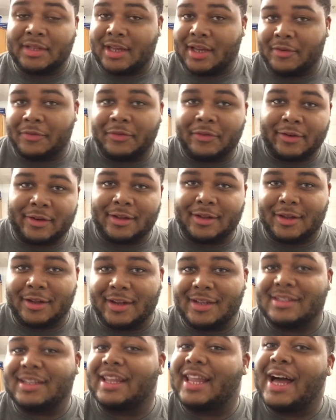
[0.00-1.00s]
yeah, for real though,
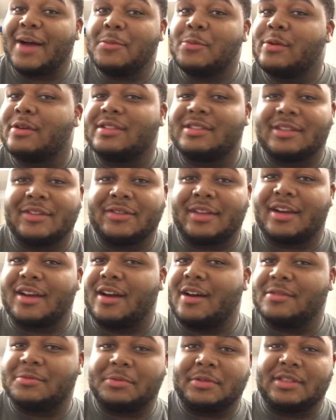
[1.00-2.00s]
there's a lot more stuff that
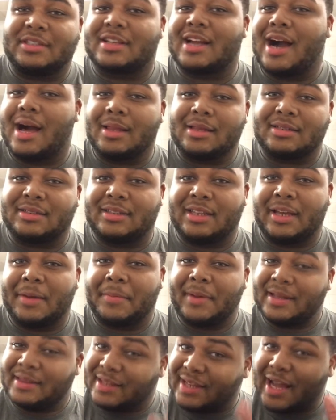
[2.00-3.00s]
comes with this college thing,
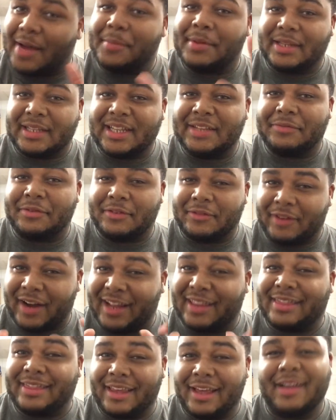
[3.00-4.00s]
but I think I'm gonna leave it
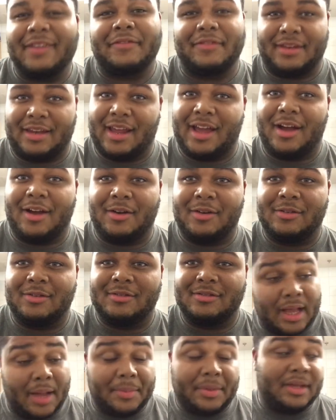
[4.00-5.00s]
right there for now.
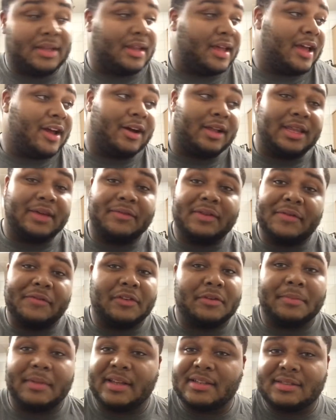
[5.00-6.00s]
I mean, hell, even
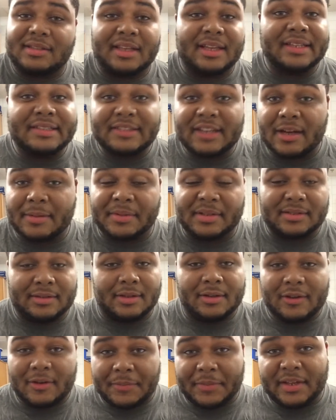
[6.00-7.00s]
if you mess things up, it's
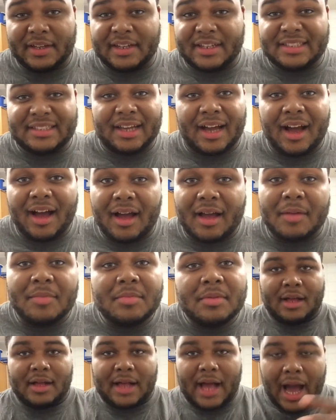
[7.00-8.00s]
still gonna be a good
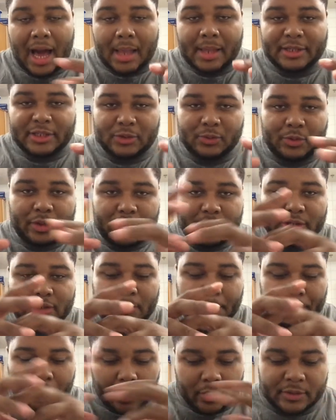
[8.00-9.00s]
time. College is where you're
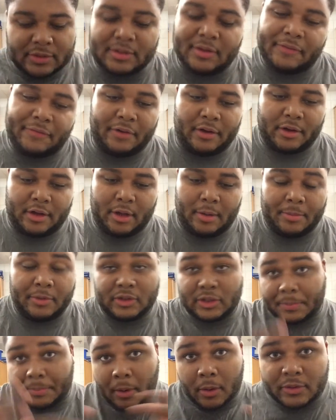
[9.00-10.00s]
supposed to fuck up. You're
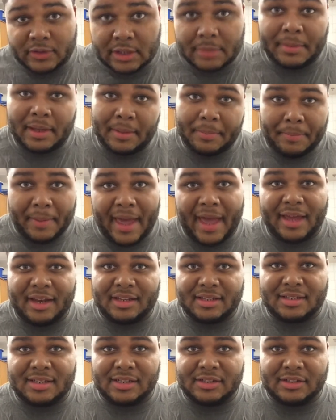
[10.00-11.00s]
supposed to make bad
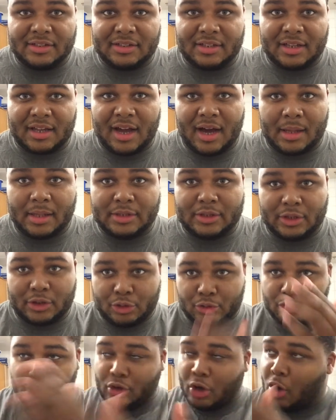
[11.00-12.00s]
decisions in college so
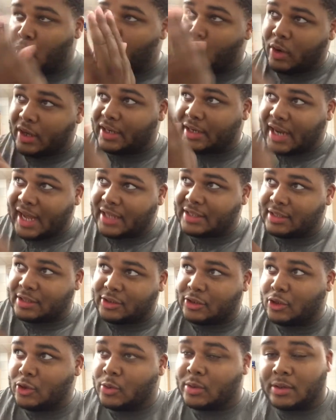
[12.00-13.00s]
you know what not to
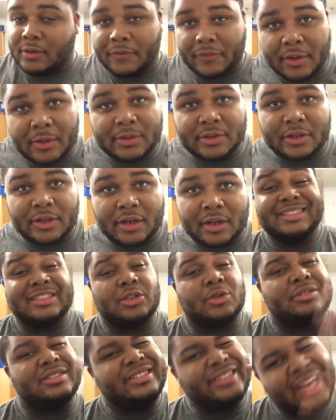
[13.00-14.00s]
do in the future.
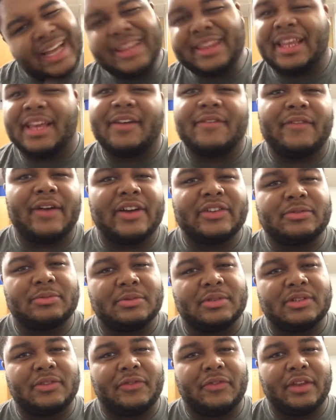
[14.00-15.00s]
So take the advice from
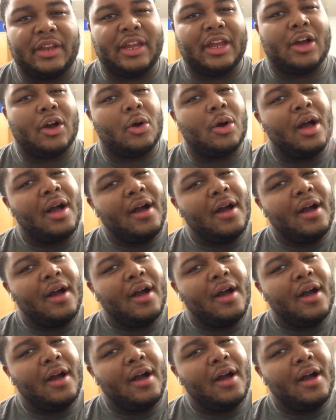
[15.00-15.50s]
this video.